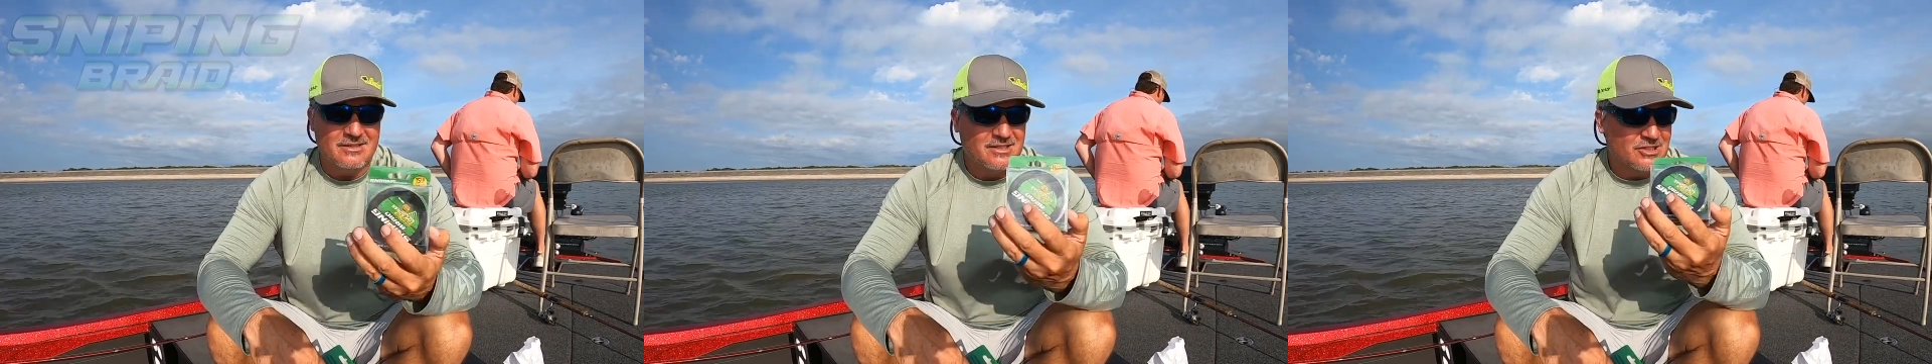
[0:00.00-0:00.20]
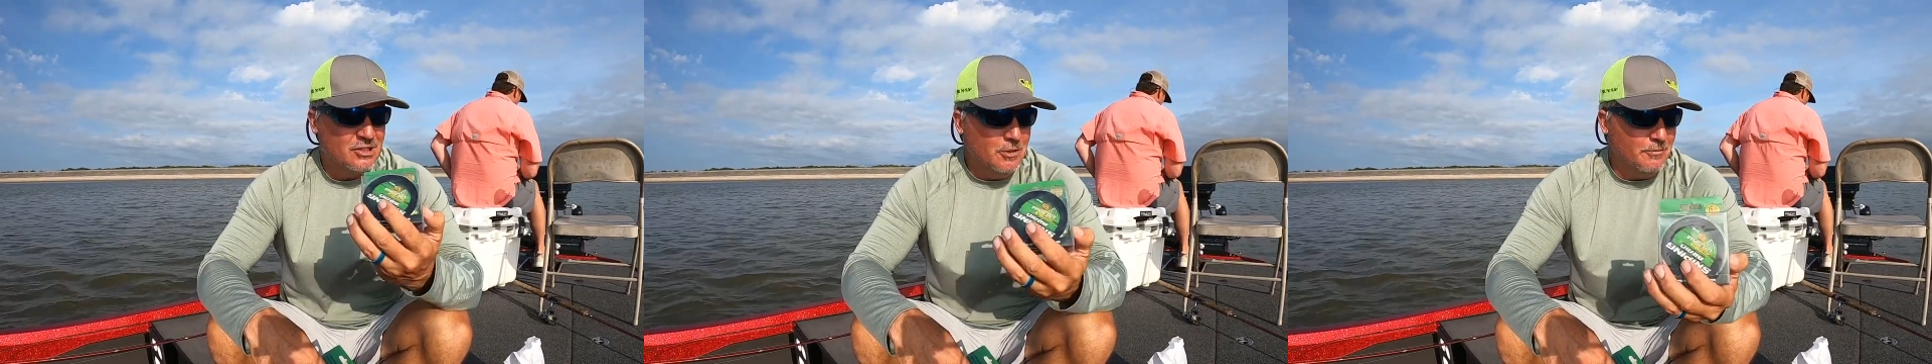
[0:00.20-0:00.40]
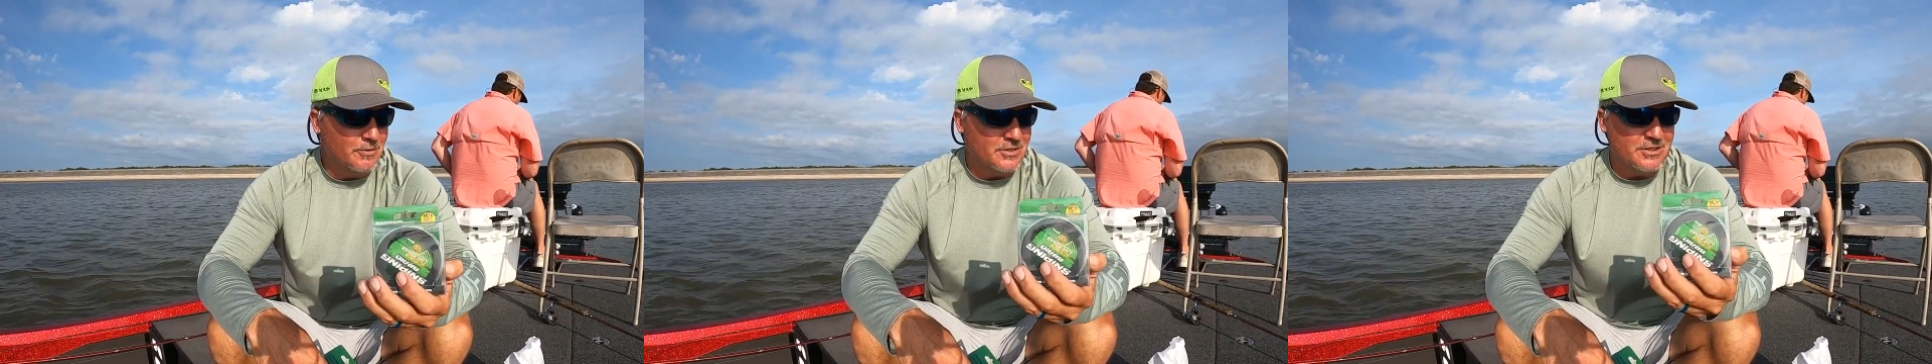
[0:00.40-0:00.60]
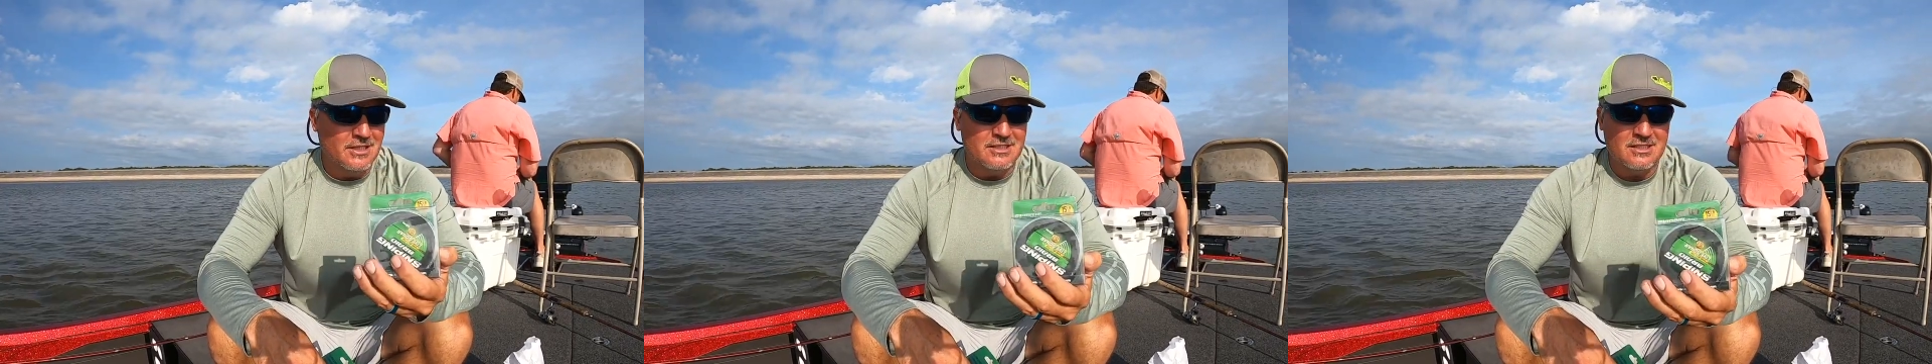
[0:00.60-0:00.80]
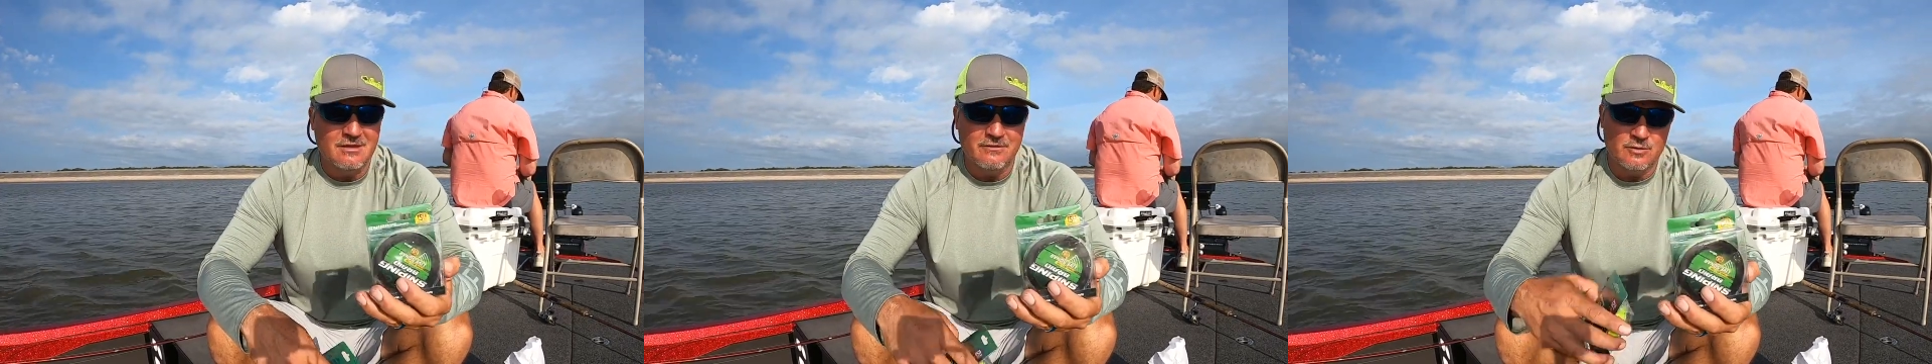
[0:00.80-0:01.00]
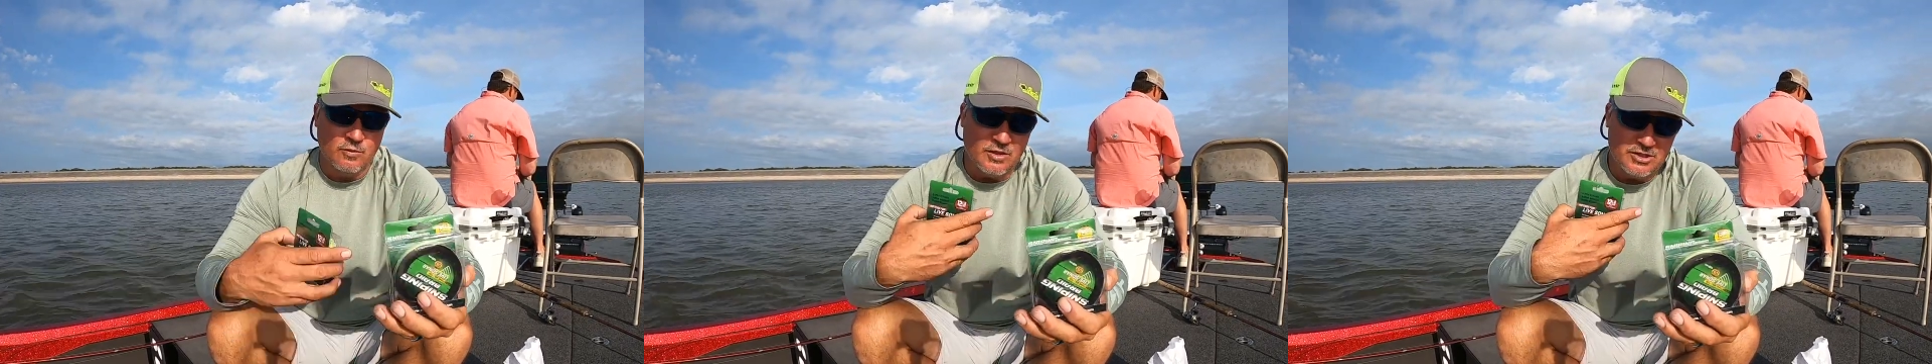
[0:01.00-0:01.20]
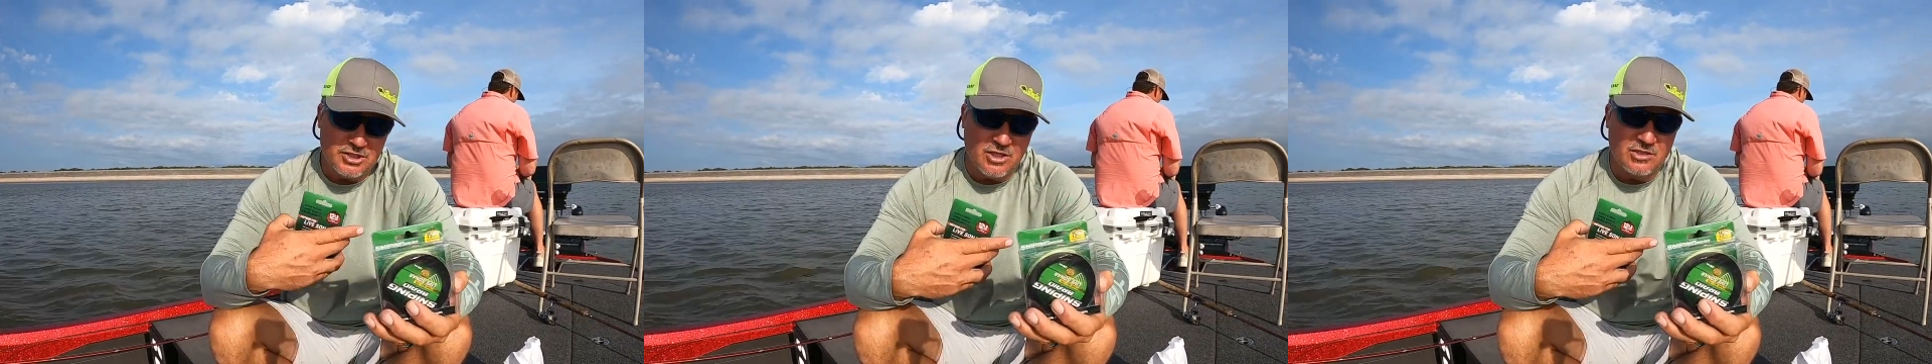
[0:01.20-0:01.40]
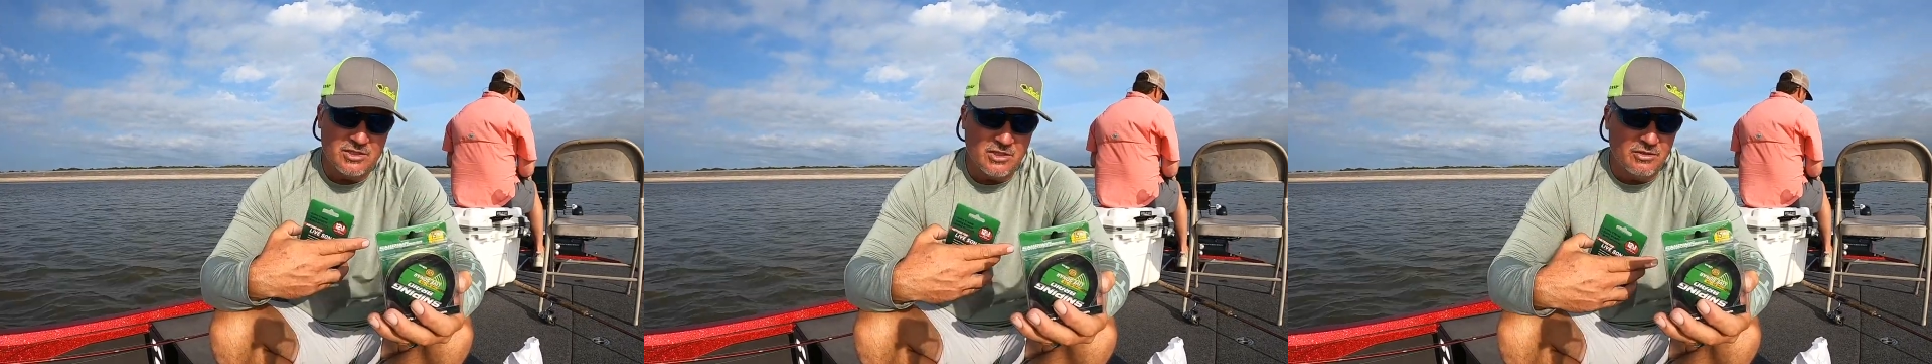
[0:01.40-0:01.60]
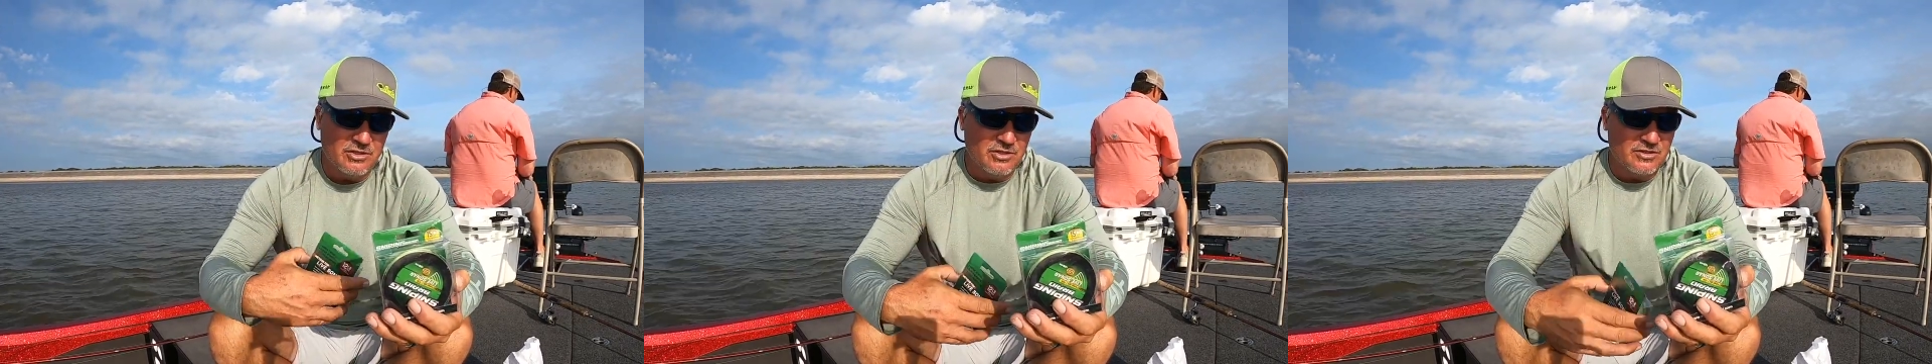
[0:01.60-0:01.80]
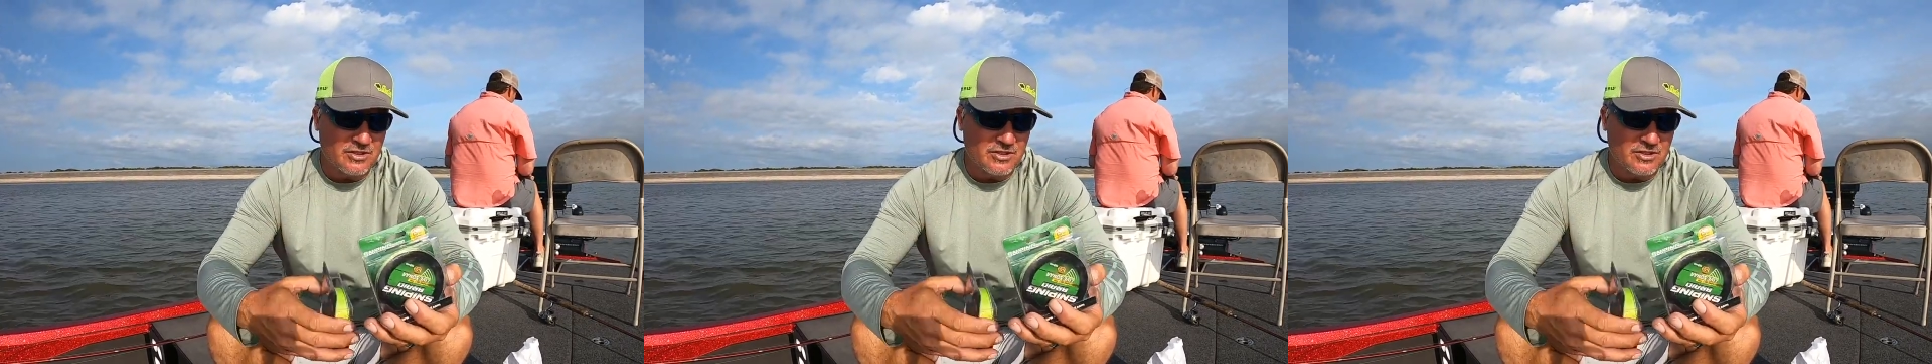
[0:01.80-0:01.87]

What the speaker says: super sensitive. It's what JoJo